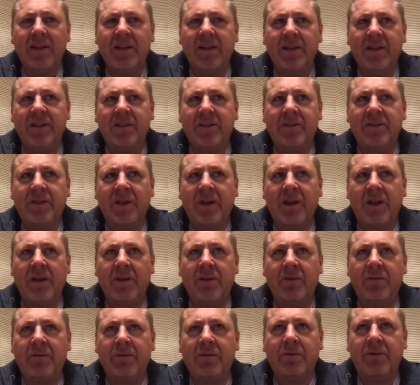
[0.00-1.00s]

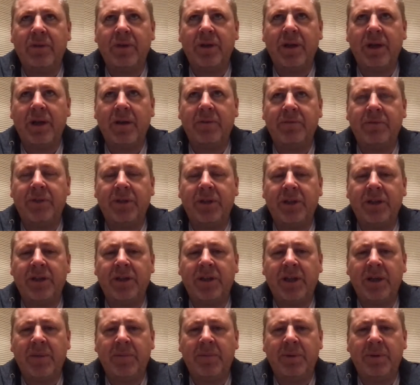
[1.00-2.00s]
So I've done a
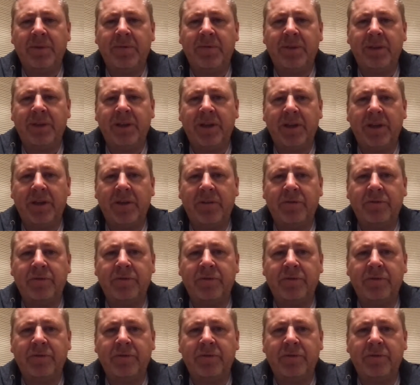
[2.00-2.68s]
couple of videos